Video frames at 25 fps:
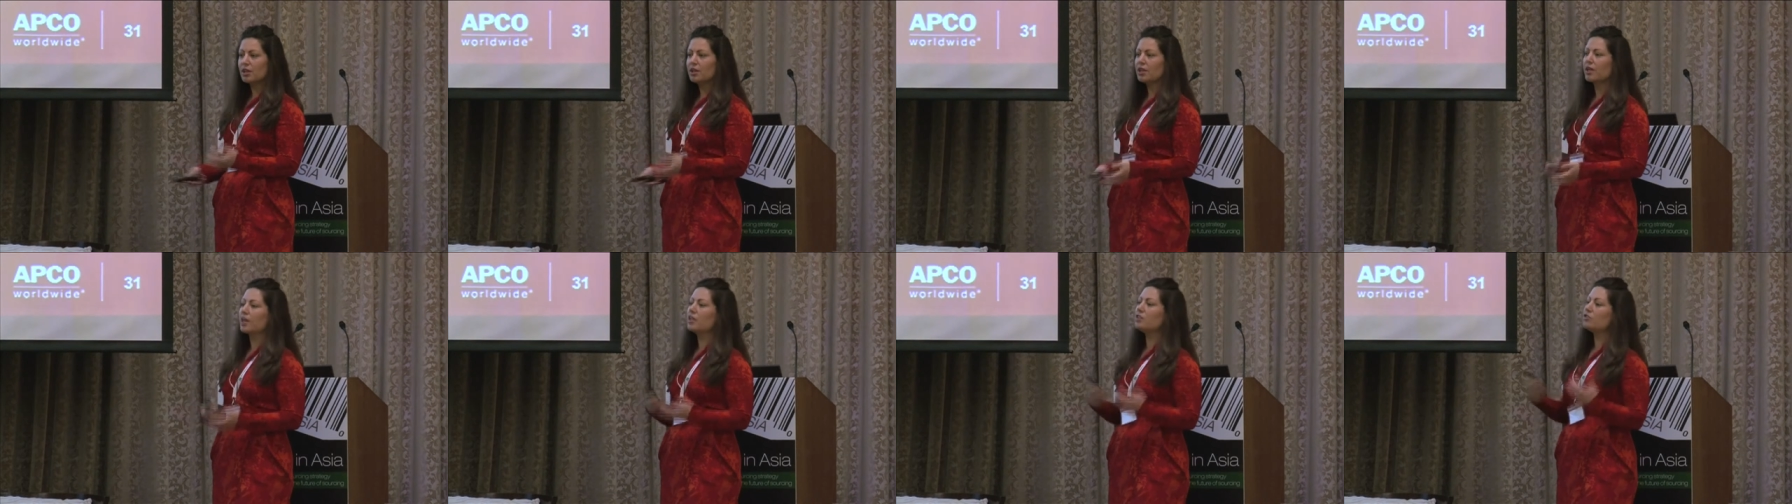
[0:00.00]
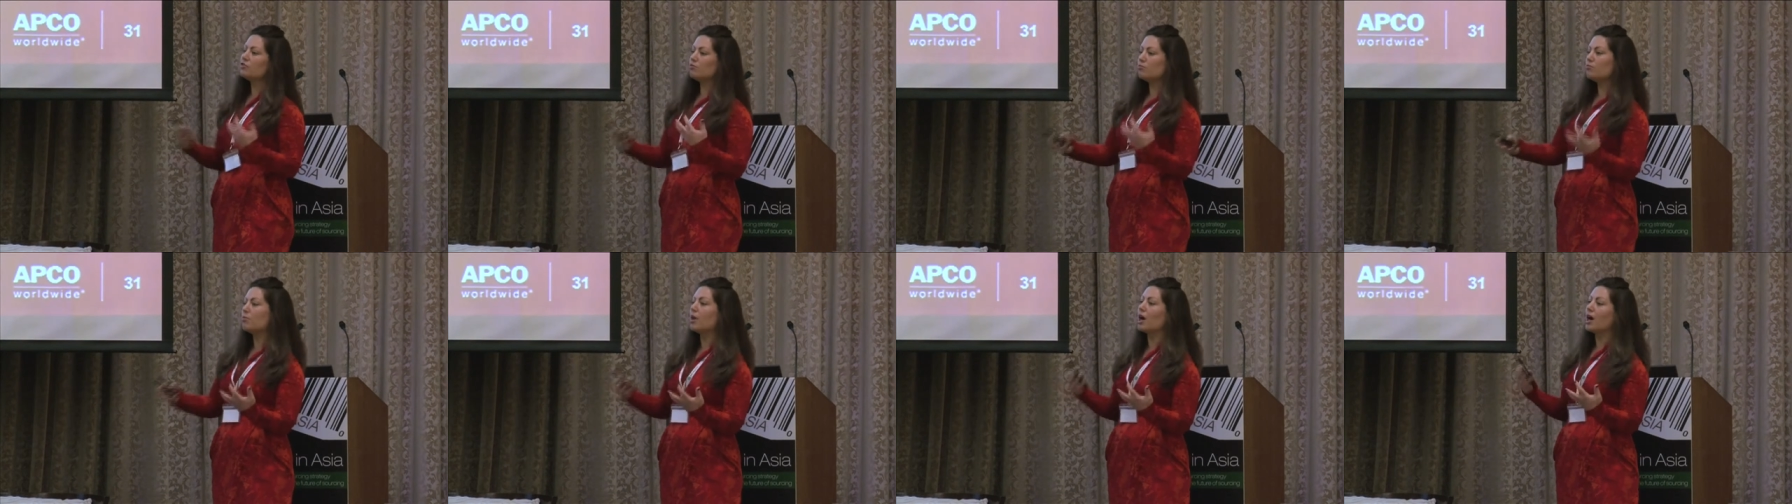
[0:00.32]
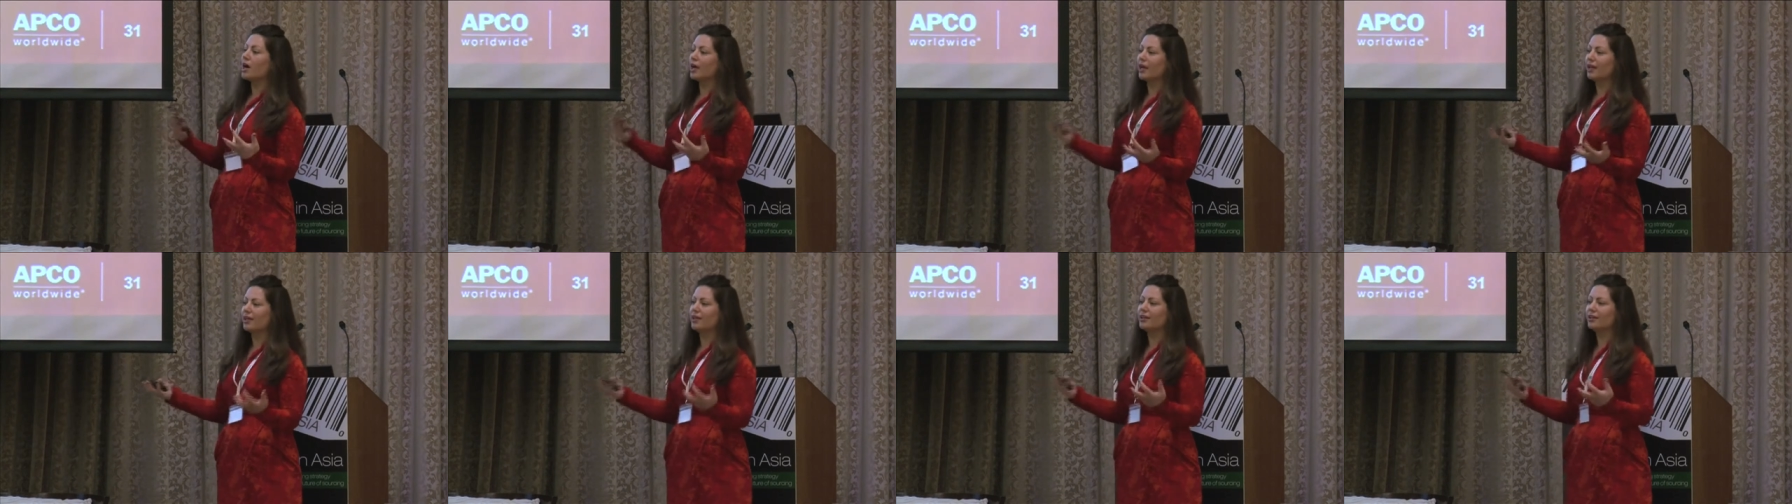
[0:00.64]
kind of
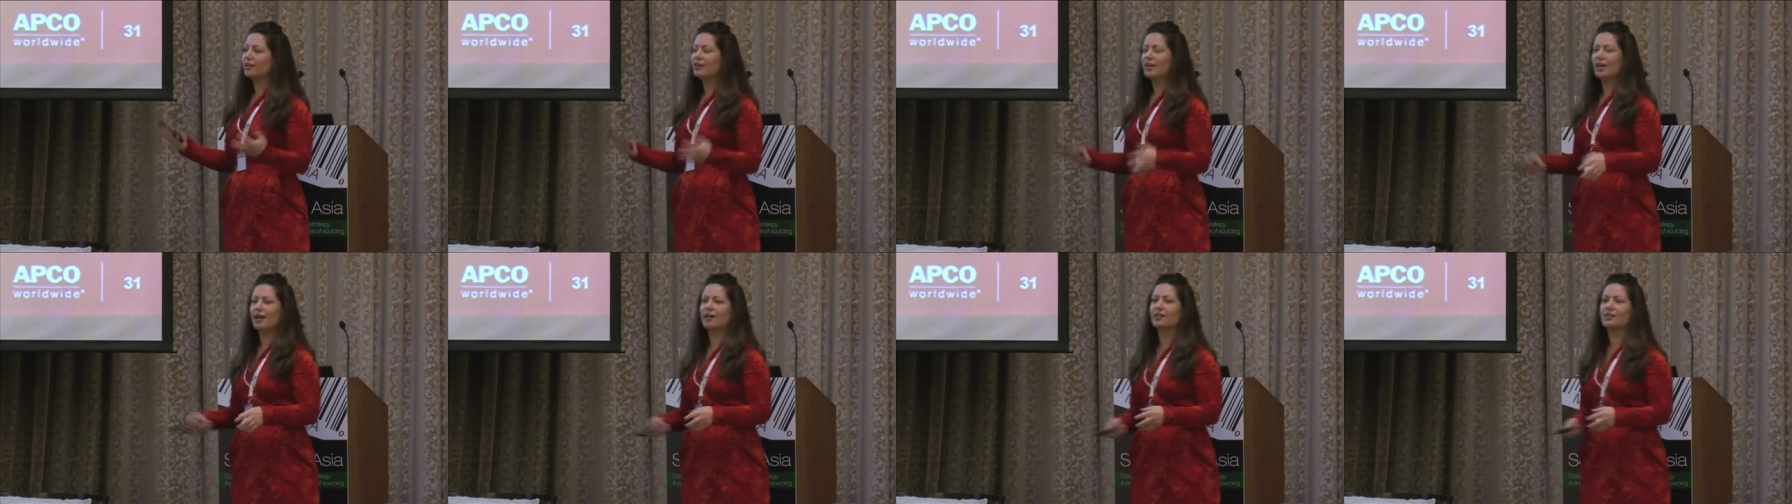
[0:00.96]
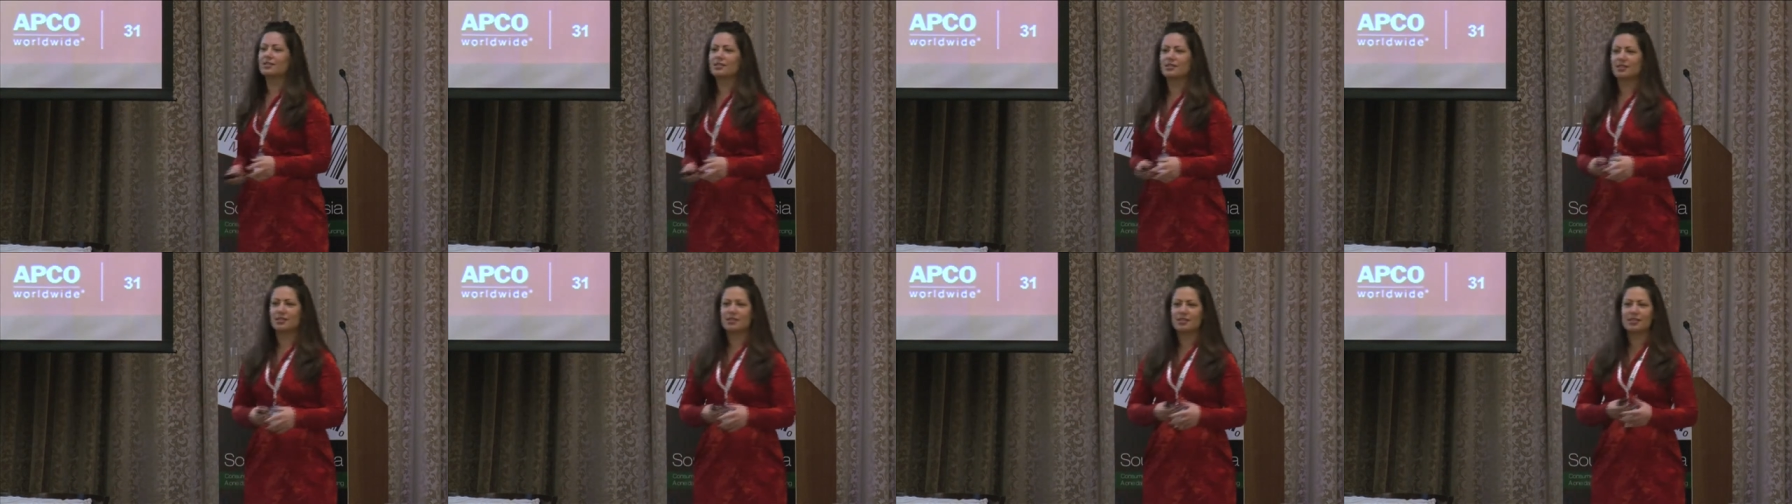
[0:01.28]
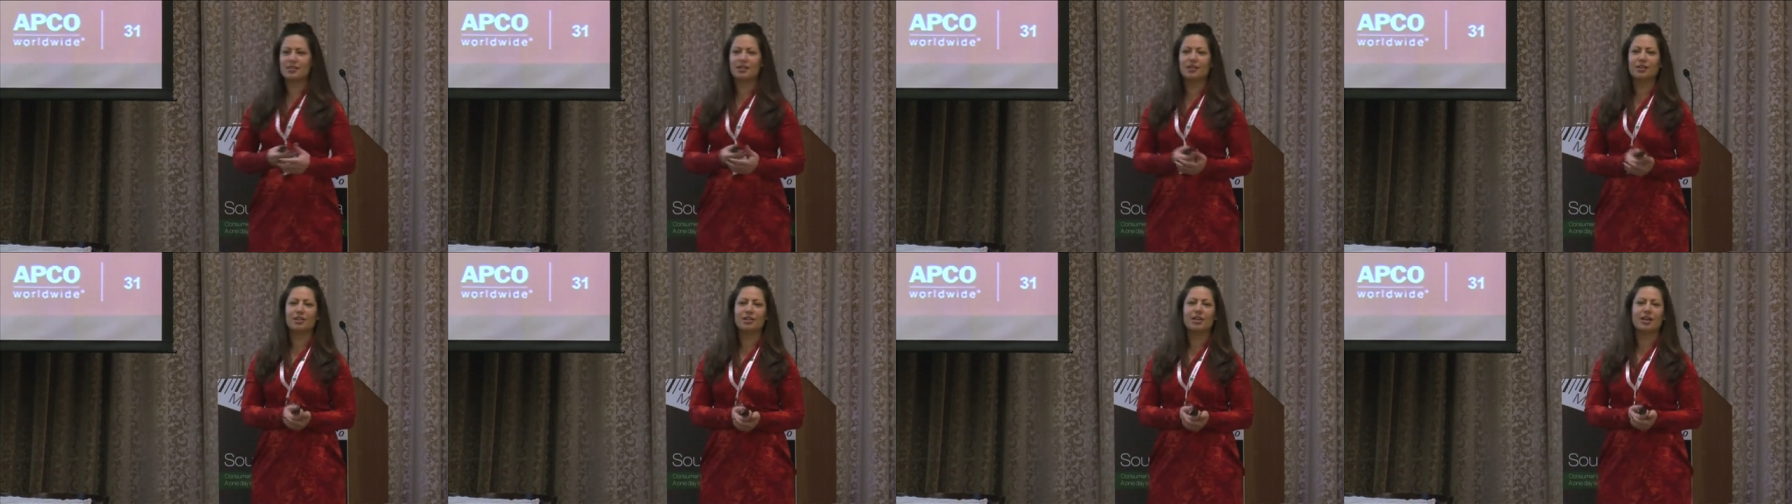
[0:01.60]
my analysis
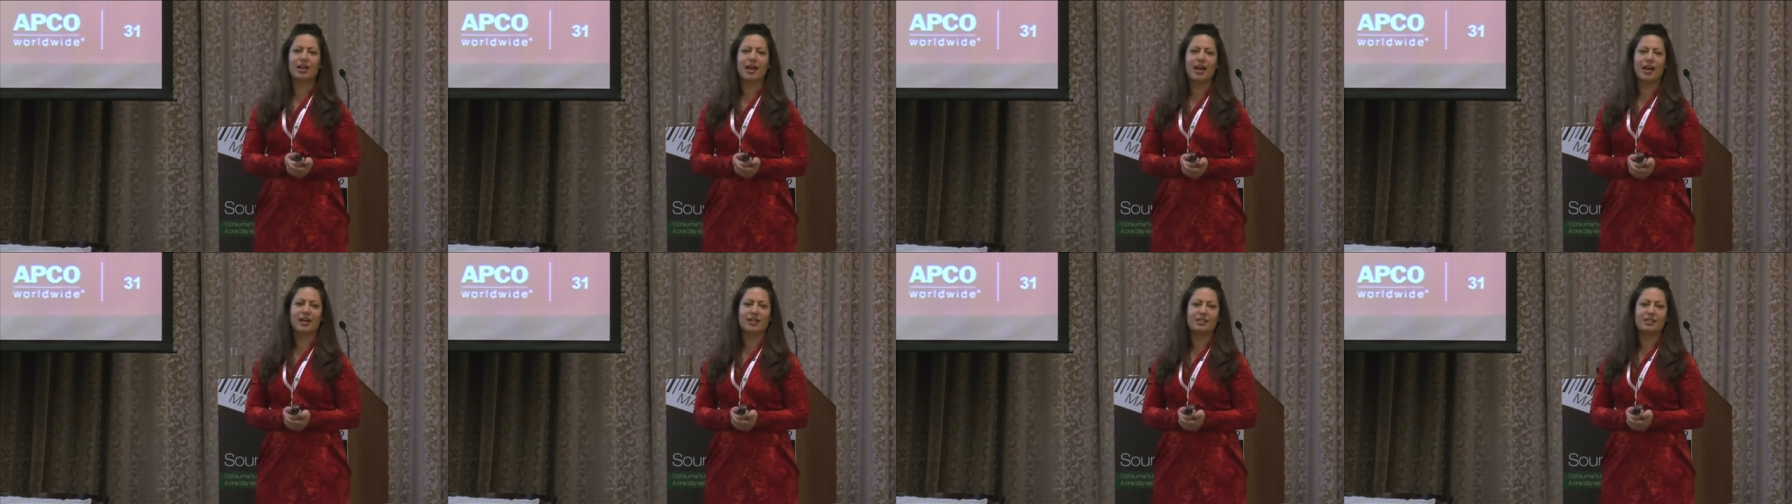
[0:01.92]
here.